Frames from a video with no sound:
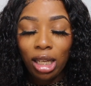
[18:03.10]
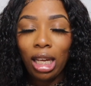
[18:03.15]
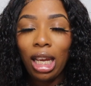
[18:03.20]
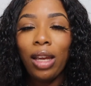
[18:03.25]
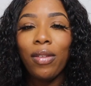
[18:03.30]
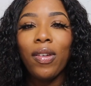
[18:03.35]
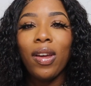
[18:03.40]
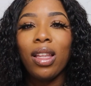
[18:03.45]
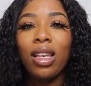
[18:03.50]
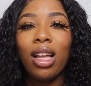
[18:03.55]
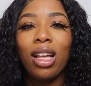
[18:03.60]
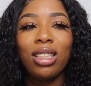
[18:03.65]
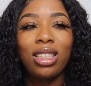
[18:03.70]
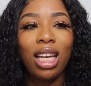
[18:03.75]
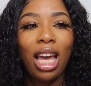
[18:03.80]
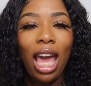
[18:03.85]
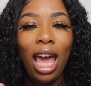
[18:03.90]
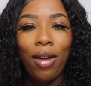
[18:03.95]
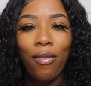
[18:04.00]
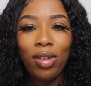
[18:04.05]
even
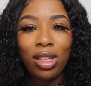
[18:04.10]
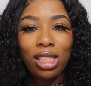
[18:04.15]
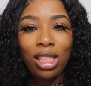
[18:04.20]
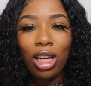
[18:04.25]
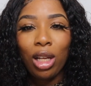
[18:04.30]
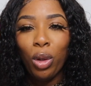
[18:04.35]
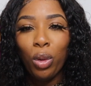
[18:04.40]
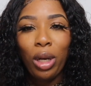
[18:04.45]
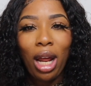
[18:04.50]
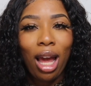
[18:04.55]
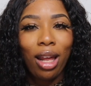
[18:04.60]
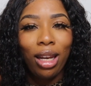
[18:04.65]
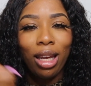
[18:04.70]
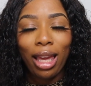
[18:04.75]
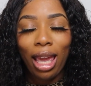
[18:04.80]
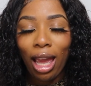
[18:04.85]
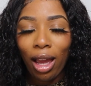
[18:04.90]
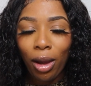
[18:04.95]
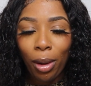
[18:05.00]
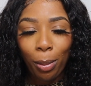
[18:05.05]
to having to glue down the
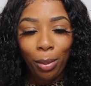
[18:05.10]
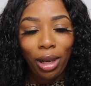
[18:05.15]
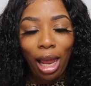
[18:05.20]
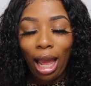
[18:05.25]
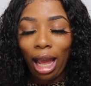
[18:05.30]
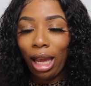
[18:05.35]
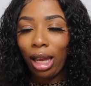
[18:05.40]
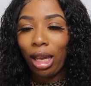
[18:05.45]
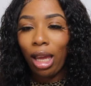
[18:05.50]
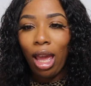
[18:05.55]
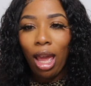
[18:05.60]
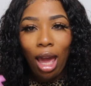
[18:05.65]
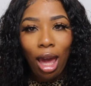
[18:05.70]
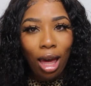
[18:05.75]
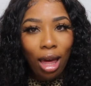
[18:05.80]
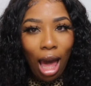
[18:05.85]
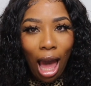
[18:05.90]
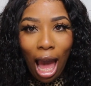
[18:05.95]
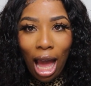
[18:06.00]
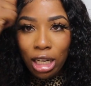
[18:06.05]
cap, like
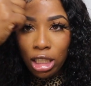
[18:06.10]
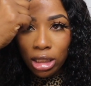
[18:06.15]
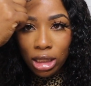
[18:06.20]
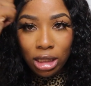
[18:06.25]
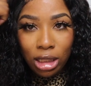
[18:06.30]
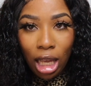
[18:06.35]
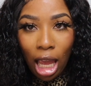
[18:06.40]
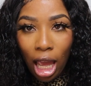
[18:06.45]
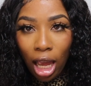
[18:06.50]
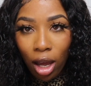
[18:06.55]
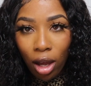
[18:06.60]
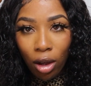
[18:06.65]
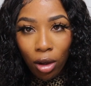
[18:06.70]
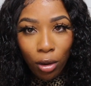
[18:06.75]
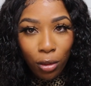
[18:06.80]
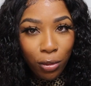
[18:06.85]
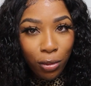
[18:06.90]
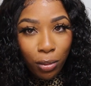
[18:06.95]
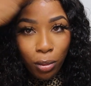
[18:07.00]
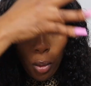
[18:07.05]
I just
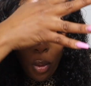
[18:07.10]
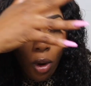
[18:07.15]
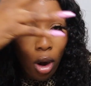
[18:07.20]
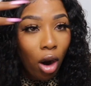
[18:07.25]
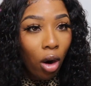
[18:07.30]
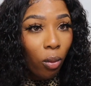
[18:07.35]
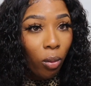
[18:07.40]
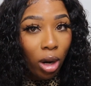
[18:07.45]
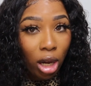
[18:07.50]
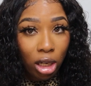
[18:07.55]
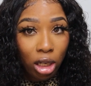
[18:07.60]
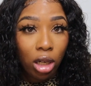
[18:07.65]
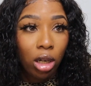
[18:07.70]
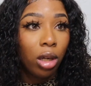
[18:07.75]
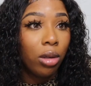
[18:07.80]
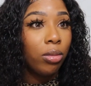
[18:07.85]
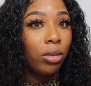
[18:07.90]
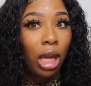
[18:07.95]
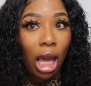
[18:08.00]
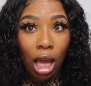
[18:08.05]
have on a
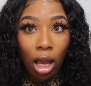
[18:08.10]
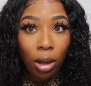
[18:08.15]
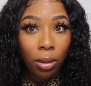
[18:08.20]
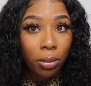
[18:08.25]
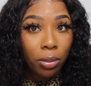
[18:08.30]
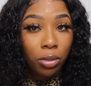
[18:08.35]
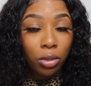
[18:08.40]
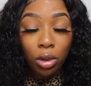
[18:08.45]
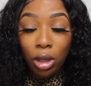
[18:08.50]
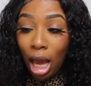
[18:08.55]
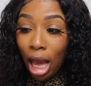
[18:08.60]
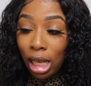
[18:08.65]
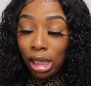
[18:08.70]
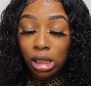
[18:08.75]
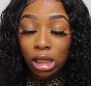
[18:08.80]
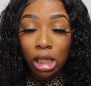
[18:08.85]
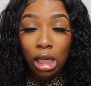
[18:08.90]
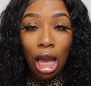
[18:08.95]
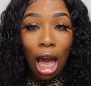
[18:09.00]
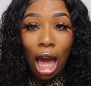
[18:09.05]
regular cap. You
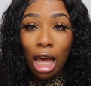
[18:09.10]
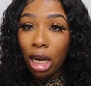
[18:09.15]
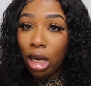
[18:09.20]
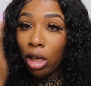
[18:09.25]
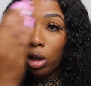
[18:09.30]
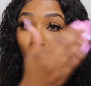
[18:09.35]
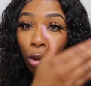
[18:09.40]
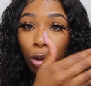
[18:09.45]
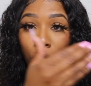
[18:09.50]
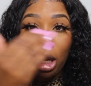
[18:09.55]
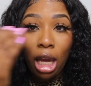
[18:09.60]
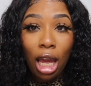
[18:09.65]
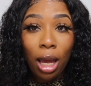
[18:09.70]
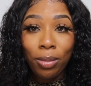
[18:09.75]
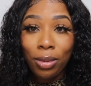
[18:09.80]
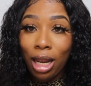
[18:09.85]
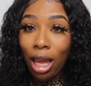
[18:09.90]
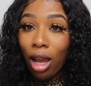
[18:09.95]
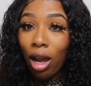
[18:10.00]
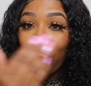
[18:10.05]
guys see, I didn't glue the
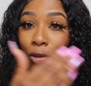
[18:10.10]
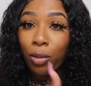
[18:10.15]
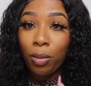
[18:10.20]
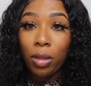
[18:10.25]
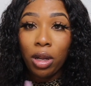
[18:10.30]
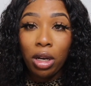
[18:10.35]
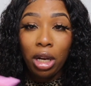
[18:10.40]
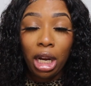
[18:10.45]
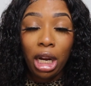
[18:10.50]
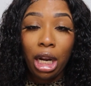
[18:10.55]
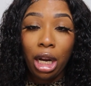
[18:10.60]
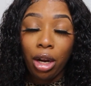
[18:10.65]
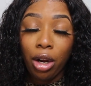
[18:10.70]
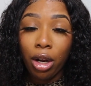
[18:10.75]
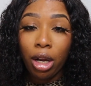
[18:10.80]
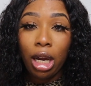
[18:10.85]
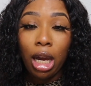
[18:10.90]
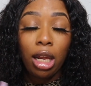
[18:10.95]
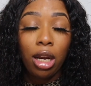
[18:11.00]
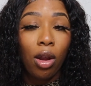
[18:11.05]
cap down from ear to
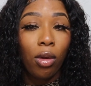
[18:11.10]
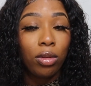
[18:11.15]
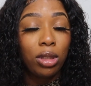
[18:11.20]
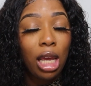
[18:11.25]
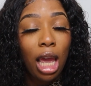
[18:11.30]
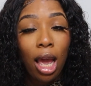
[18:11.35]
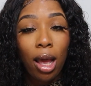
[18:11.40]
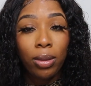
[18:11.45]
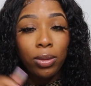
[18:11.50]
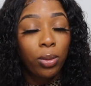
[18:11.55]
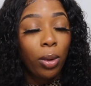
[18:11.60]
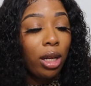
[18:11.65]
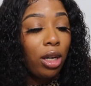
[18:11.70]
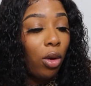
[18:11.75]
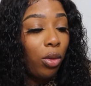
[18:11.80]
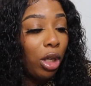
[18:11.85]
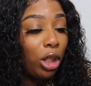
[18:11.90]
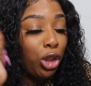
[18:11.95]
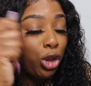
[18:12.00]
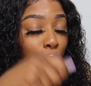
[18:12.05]
ear, cutting on tabs, waiting
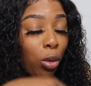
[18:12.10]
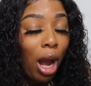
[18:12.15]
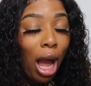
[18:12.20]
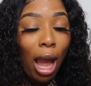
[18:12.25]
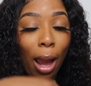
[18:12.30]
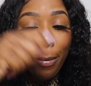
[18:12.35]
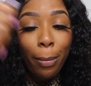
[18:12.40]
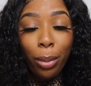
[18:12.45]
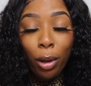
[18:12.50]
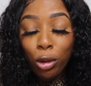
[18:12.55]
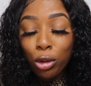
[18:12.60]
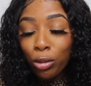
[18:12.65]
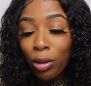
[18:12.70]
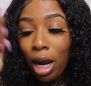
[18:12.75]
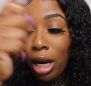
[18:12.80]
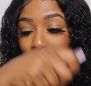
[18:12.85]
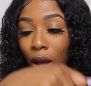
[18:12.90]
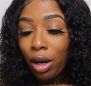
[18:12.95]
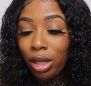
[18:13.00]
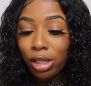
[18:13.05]
on the dry, blow
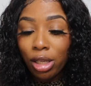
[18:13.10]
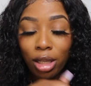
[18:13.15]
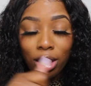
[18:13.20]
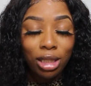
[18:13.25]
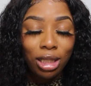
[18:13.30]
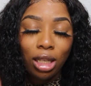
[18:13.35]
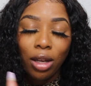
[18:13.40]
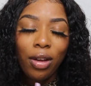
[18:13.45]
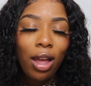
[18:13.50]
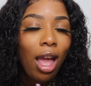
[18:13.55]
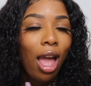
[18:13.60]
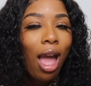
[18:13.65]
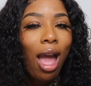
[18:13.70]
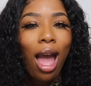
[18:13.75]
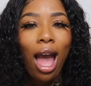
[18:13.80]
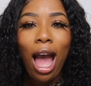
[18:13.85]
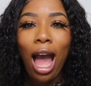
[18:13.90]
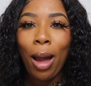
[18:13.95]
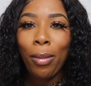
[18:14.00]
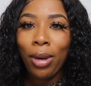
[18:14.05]
dry, and all this other stuff.
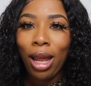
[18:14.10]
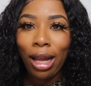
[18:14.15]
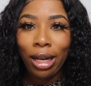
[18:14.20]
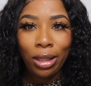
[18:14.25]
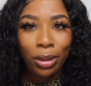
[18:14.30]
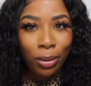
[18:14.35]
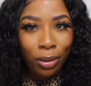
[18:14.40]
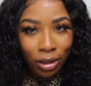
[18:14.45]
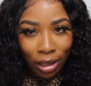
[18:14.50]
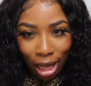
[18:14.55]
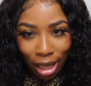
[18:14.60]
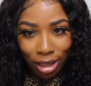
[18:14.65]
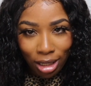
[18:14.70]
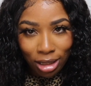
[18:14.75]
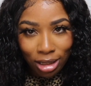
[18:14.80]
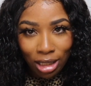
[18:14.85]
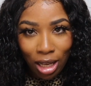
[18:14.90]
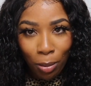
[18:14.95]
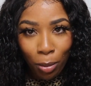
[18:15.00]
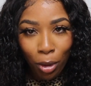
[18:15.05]
I'm not doing that
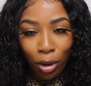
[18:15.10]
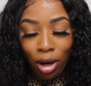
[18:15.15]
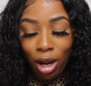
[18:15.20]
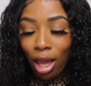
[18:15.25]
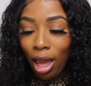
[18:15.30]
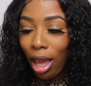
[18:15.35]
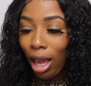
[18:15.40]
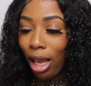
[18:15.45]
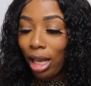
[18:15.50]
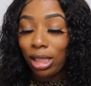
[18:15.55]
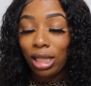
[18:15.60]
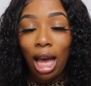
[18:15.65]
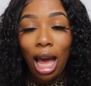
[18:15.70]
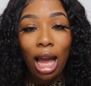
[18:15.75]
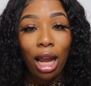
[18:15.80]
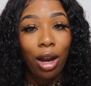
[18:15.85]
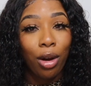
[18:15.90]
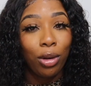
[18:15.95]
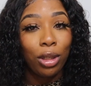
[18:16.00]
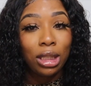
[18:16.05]
this summer. It's a
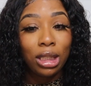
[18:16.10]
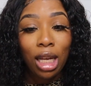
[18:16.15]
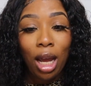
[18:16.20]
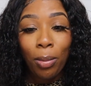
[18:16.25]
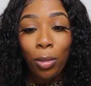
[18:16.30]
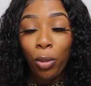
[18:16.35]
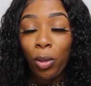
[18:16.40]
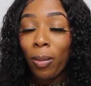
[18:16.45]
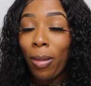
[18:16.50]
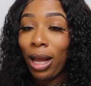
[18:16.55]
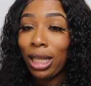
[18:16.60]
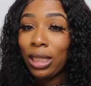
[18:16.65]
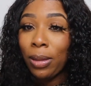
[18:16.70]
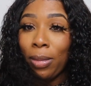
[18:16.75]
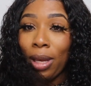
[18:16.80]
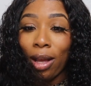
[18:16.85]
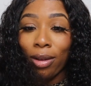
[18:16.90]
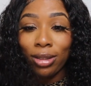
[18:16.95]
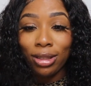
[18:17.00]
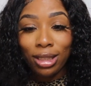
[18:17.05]
hot girl summer. We're about to
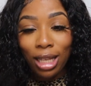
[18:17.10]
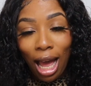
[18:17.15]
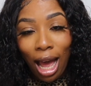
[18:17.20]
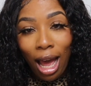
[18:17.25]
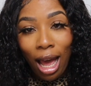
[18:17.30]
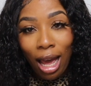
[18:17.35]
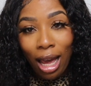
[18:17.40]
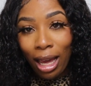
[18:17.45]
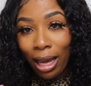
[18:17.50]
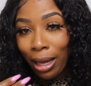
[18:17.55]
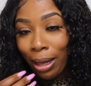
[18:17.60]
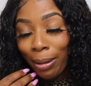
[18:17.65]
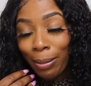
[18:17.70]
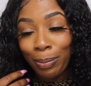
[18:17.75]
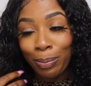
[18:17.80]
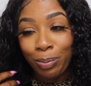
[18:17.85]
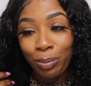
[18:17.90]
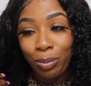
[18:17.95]
be outside